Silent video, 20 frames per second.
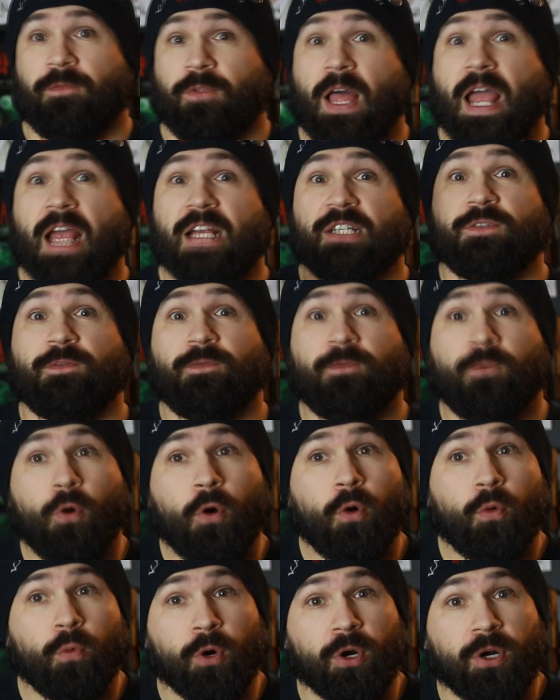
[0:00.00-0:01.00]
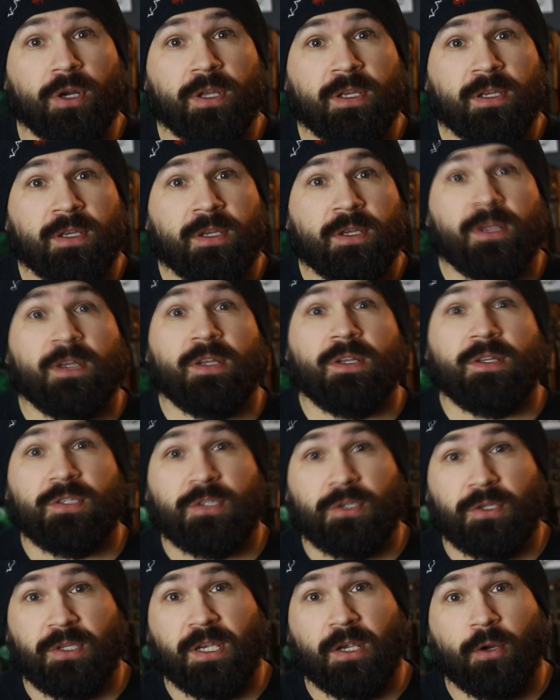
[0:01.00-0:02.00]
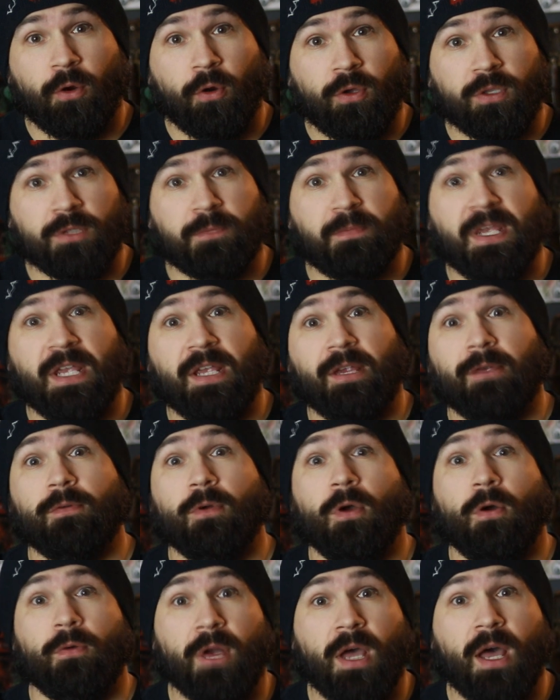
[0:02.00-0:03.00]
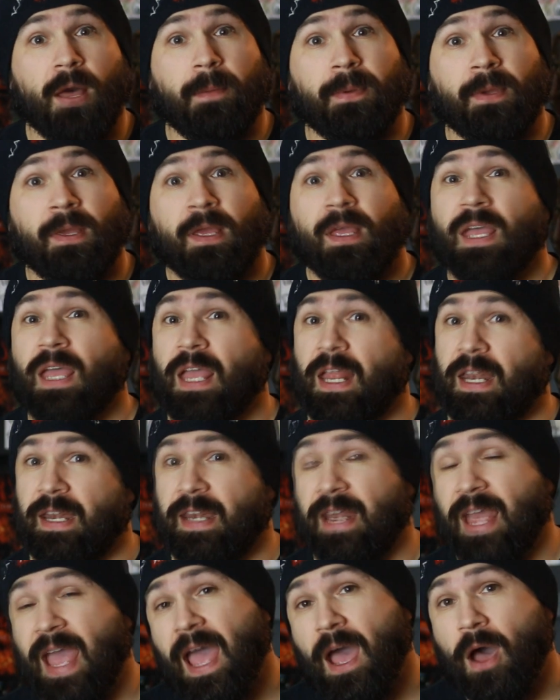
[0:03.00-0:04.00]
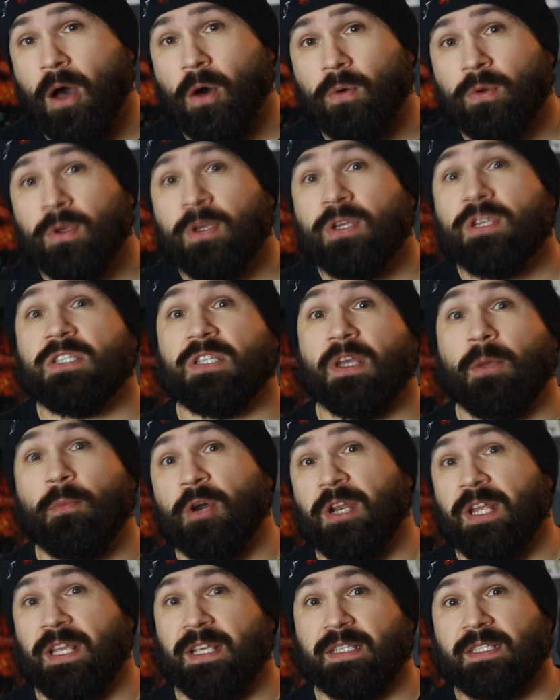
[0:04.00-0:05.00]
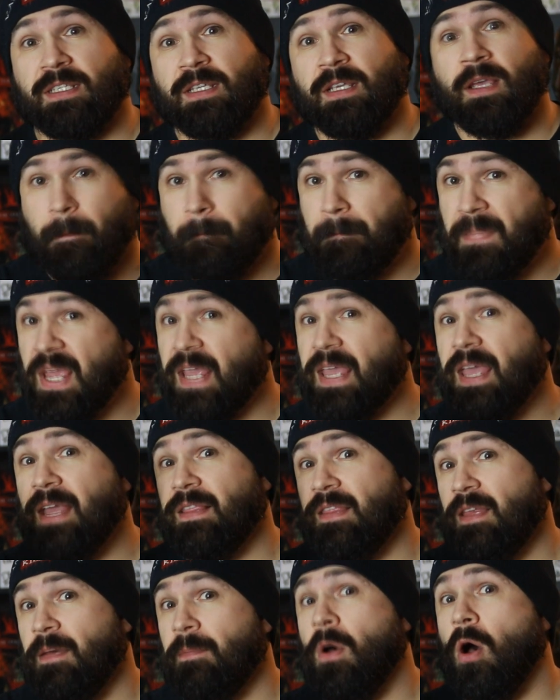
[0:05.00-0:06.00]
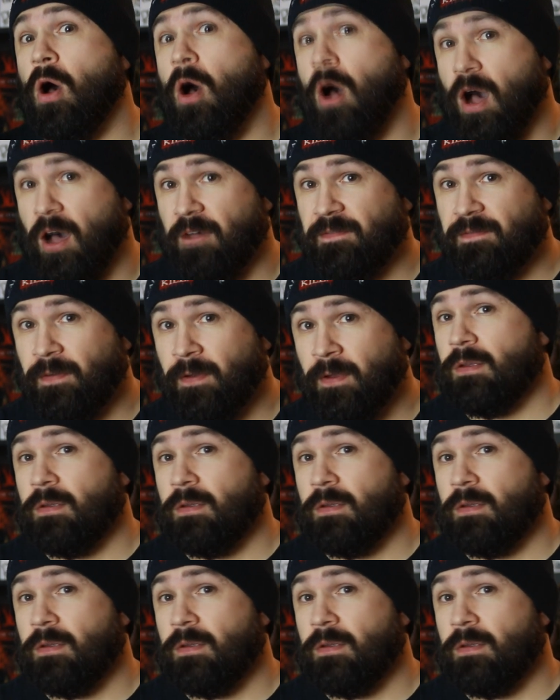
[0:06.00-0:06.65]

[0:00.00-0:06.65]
Flash forward to the girls being grown up, and now someone is picking them off